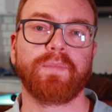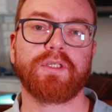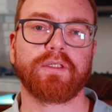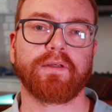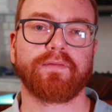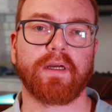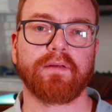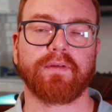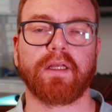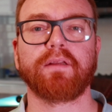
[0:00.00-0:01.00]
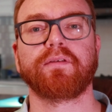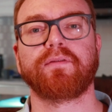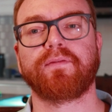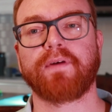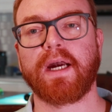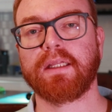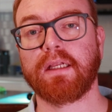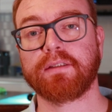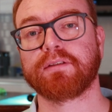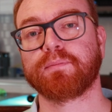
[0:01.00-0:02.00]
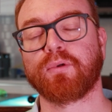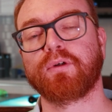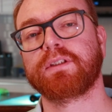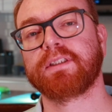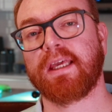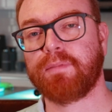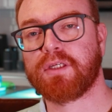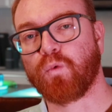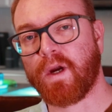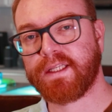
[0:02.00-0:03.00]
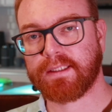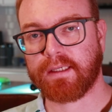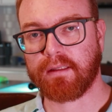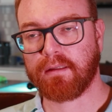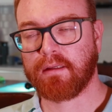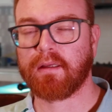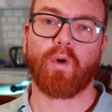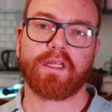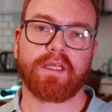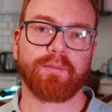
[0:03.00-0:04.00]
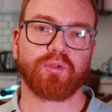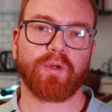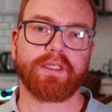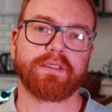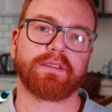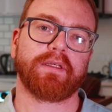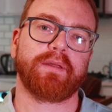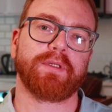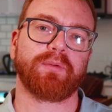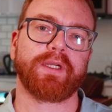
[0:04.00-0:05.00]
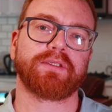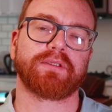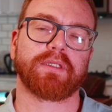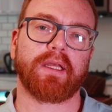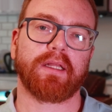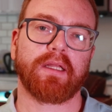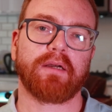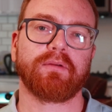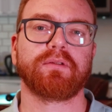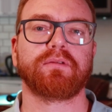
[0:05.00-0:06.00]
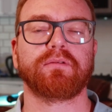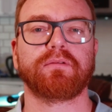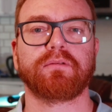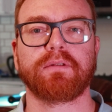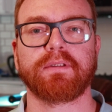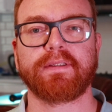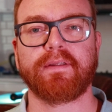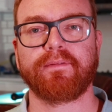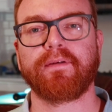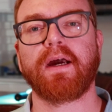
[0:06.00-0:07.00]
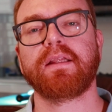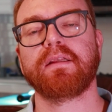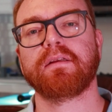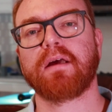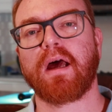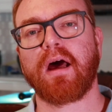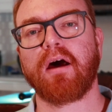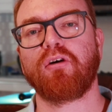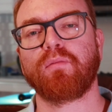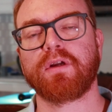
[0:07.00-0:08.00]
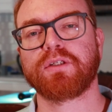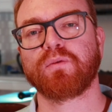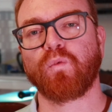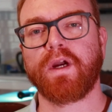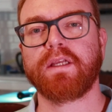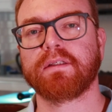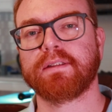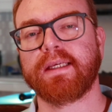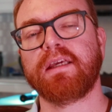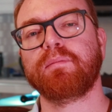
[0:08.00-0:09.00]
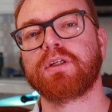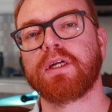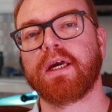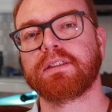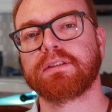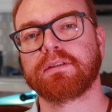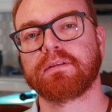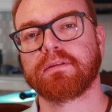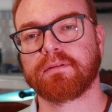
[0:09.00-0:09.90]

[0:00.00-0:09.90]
Midjourney 5 also finally supports image weights again. What are image weights? Image weights allow you to define how much weight the image has